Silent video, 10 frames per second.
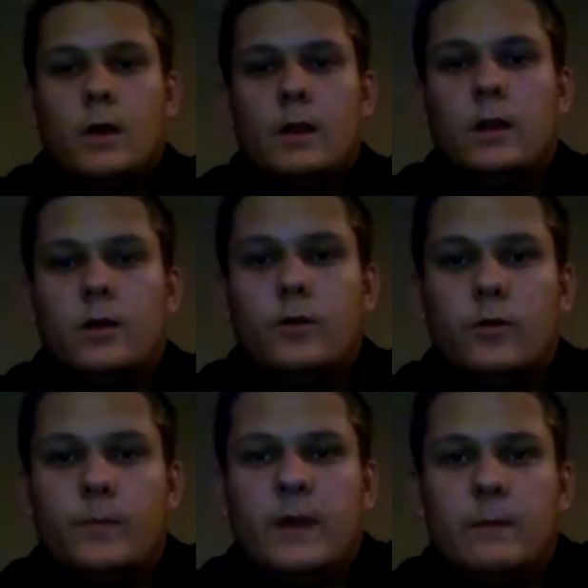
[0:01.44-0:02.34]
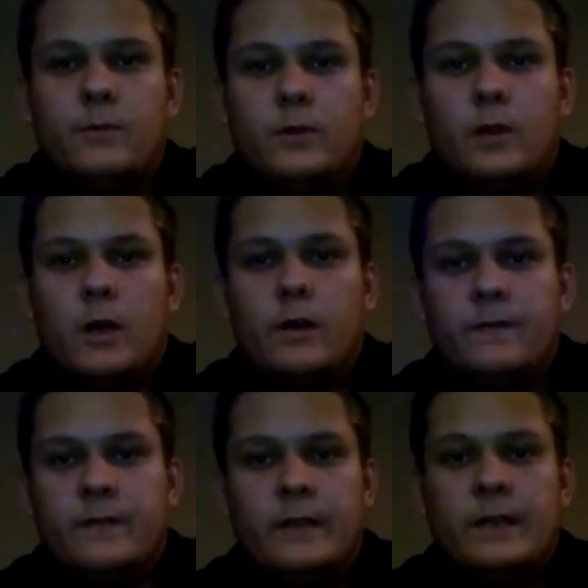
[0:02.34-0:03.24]
Hello, people
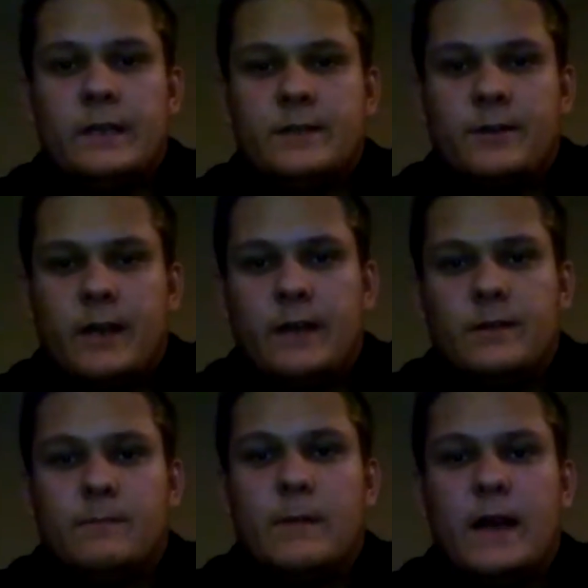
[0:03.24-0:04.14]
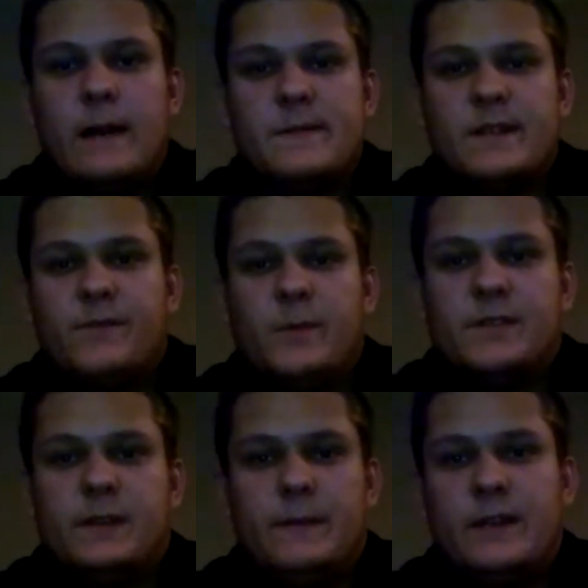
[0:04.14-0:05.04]
of the internet. My name is Nick from
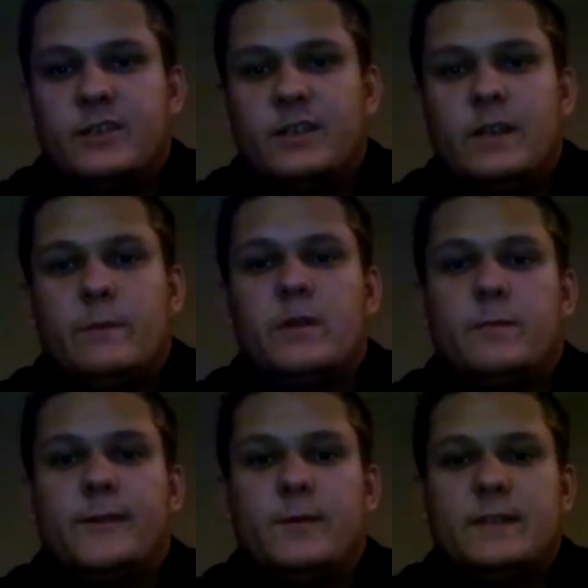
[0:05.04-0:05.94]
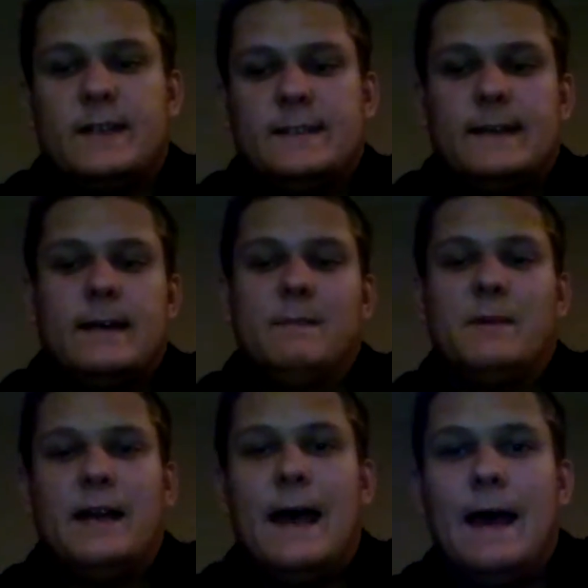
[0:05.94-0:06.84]
Mostly Imagine, and I'm going to bring you a duck tech on
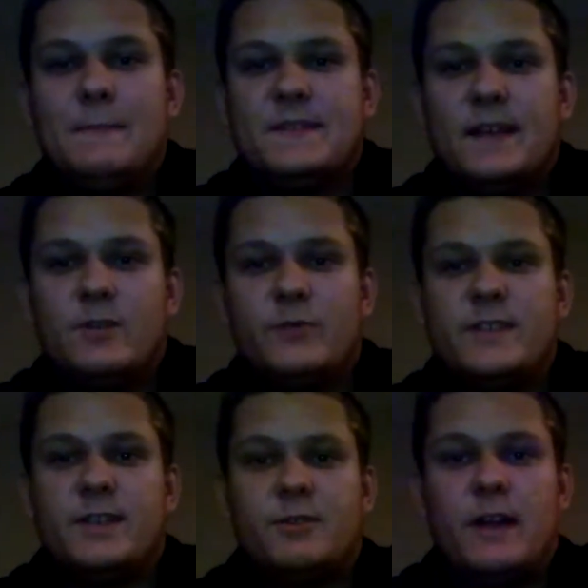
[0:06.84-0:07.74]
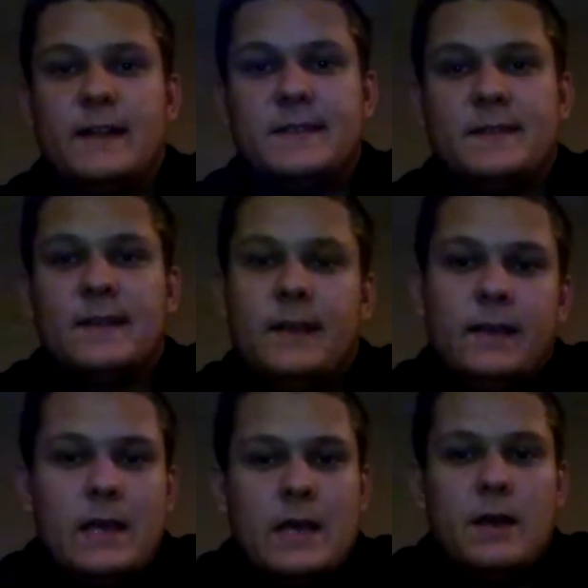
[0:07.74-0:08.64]
my Abzan Aristocrats
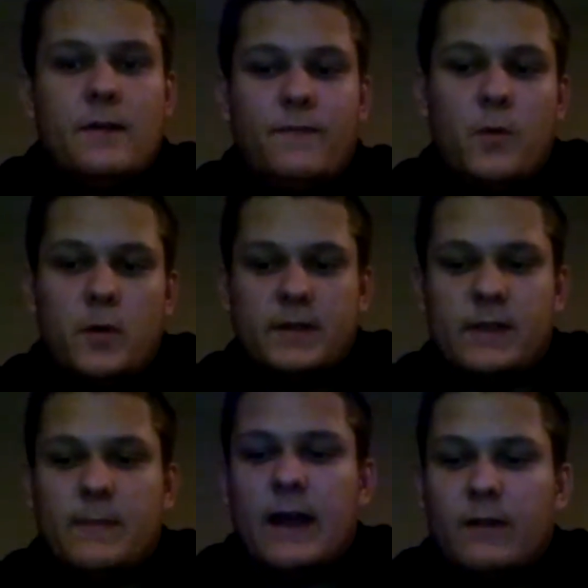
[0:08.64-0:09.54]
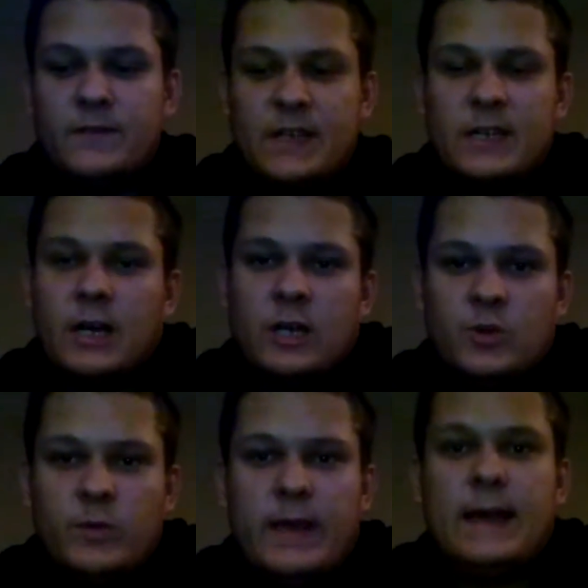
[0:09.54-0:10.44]
for the Battle for Zendikar
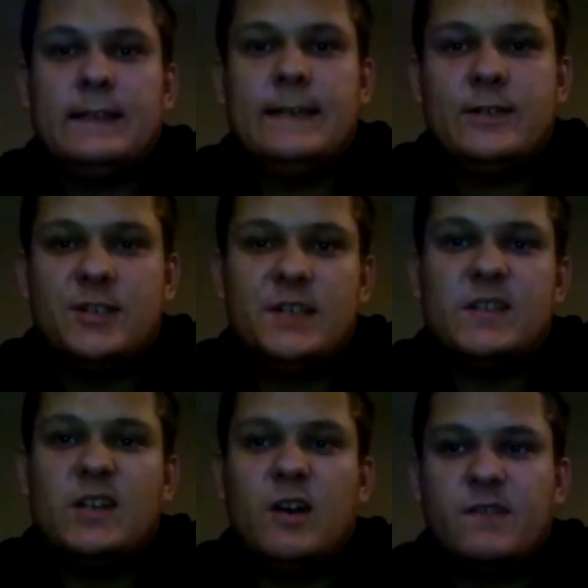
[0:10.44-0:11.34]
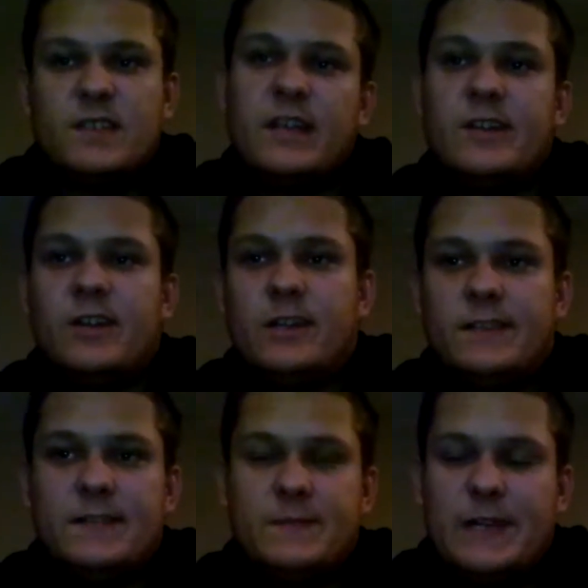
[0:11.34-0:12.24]
to Kaladesh Season of Standard.
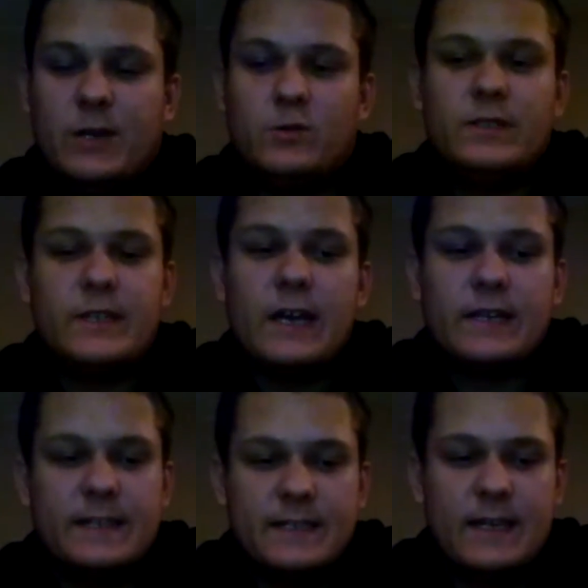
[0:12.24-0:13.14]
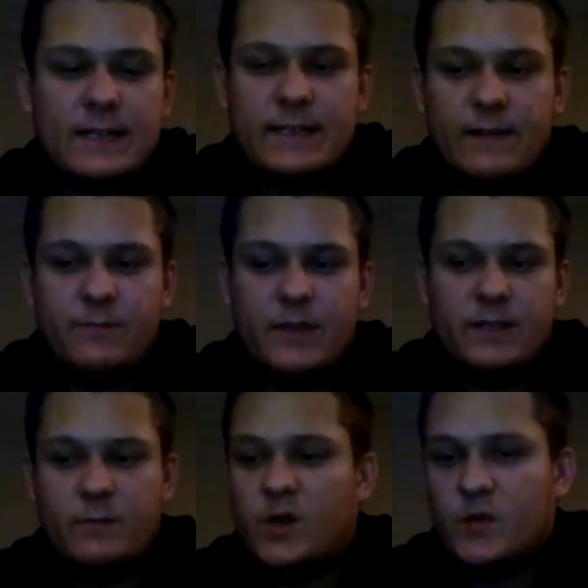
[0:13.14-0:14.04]
This is my only deck. It's the deck that I've played
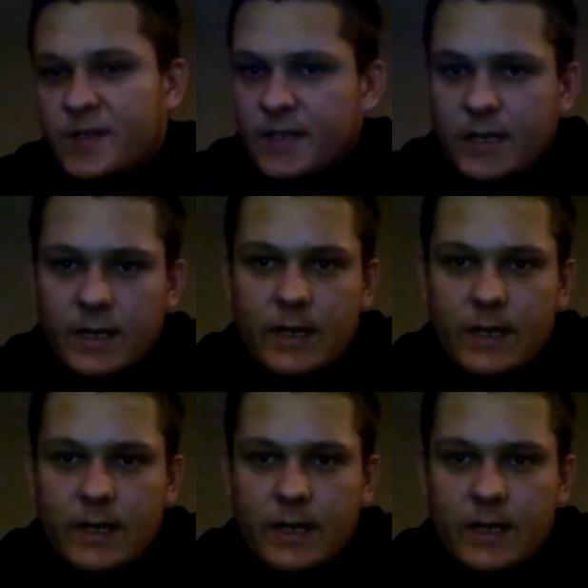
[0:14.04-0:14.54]
the most.